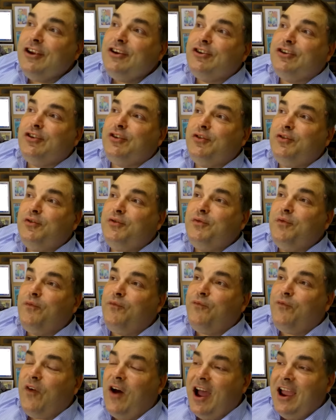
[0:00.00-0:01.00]
to
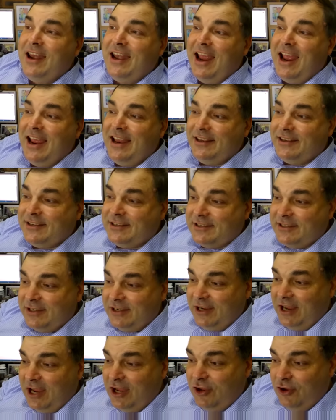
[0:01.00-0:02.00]
finance
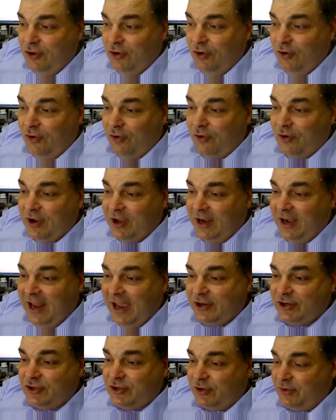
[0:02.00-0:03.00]
your
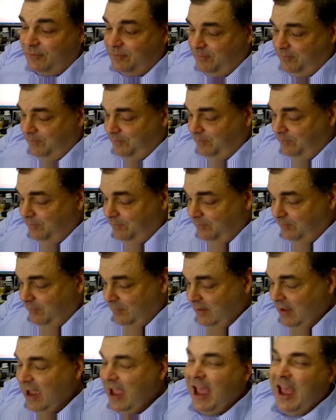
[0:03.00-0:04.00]
collection?
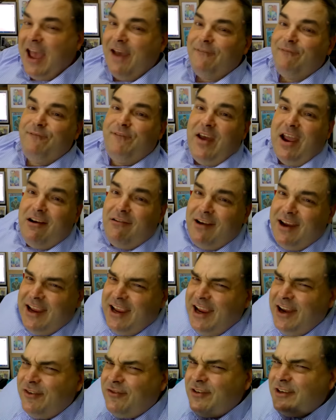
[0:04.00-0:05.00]
Very
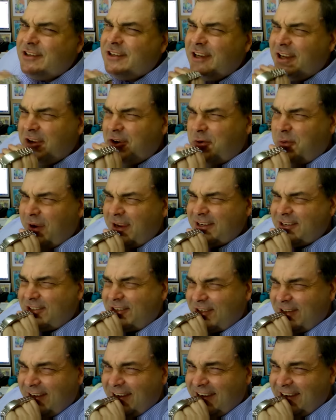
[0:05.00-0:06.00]
interesting
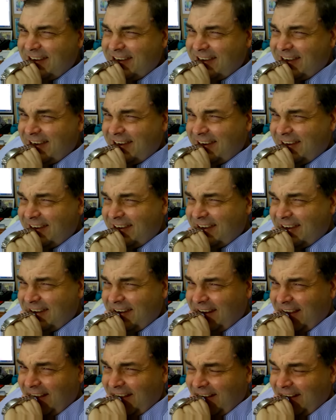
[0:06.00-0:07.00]
question indeed.
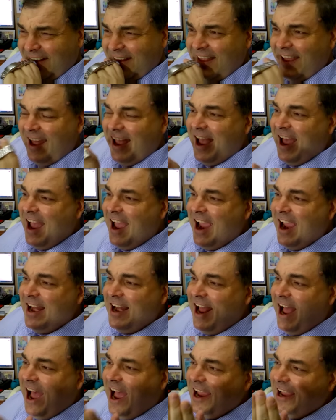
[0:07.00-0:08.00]

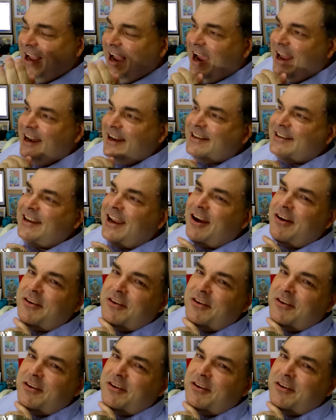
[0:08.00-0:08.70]
And I gotta tell